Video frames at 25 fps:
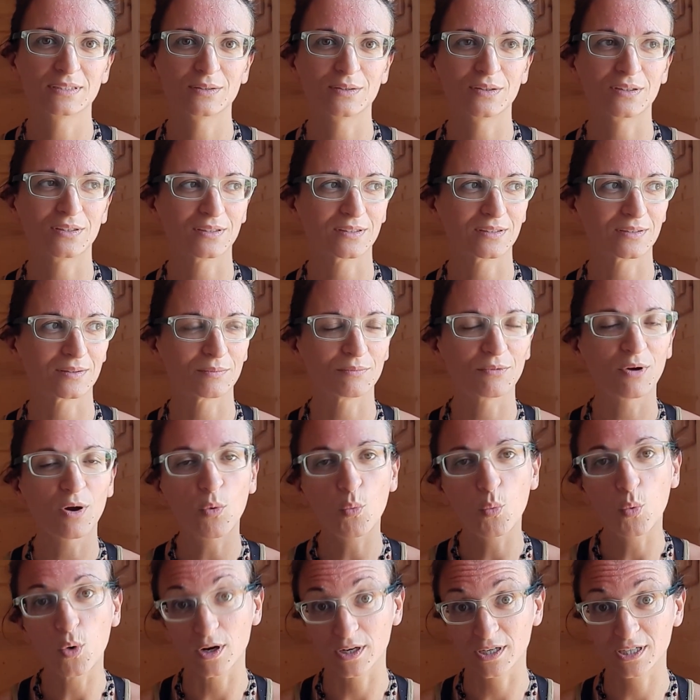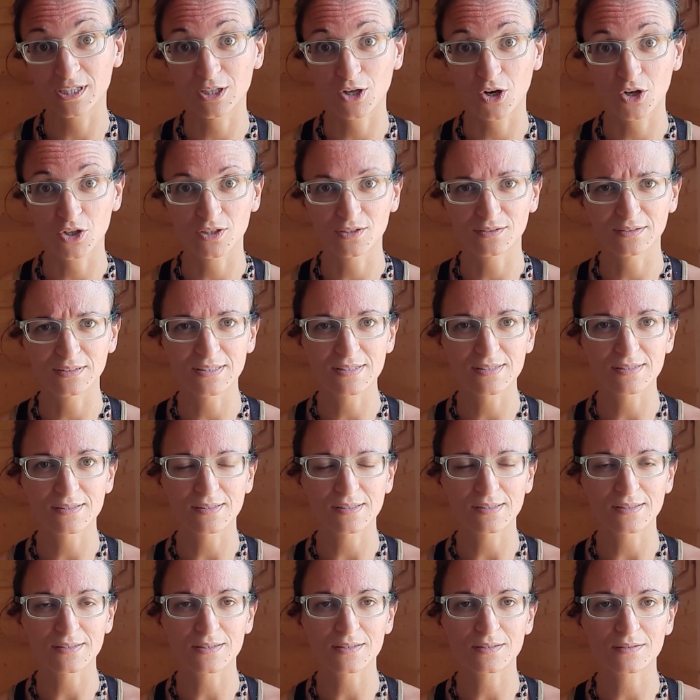working on your
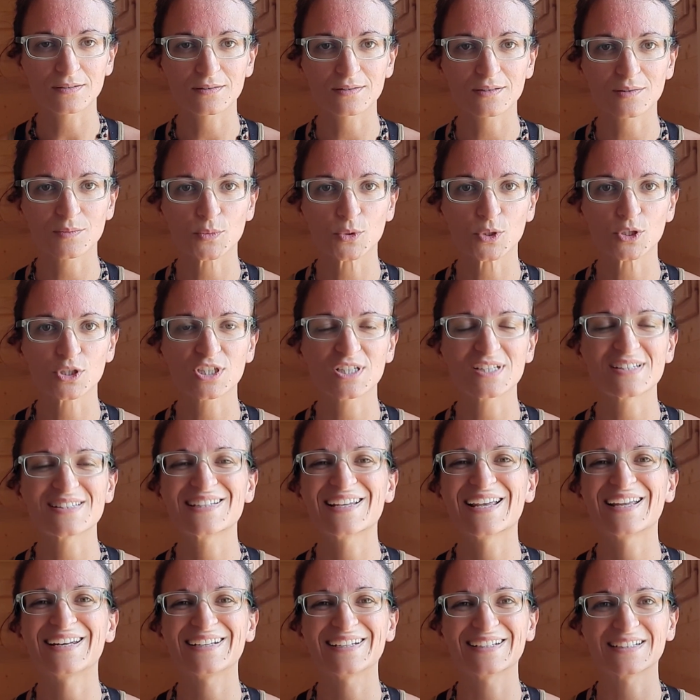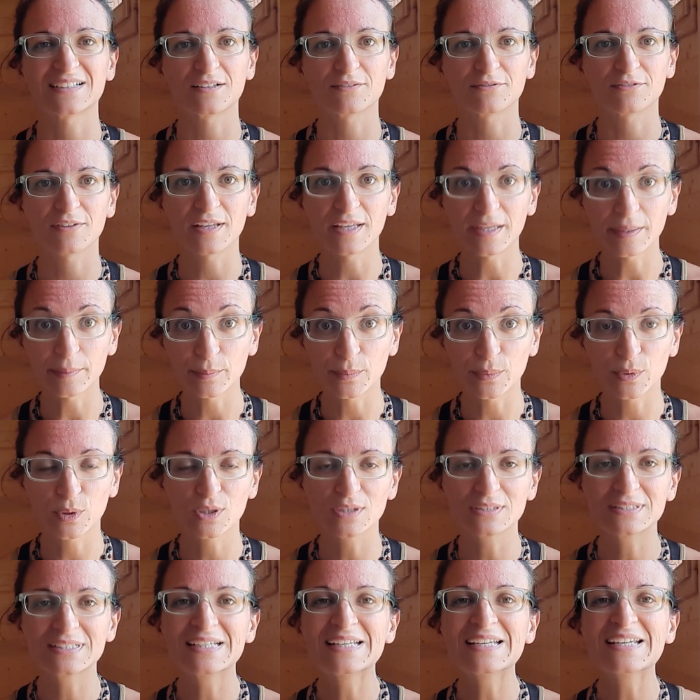listening skills in Portuguese, getting enough
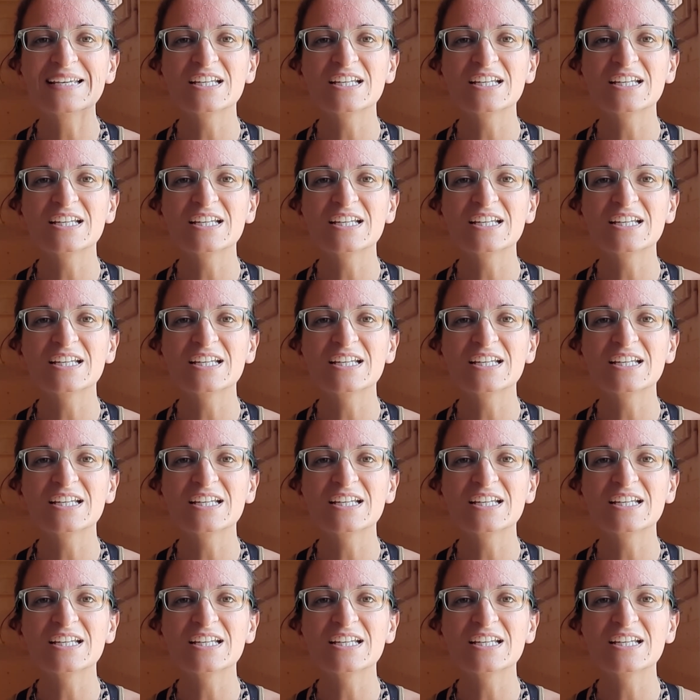input,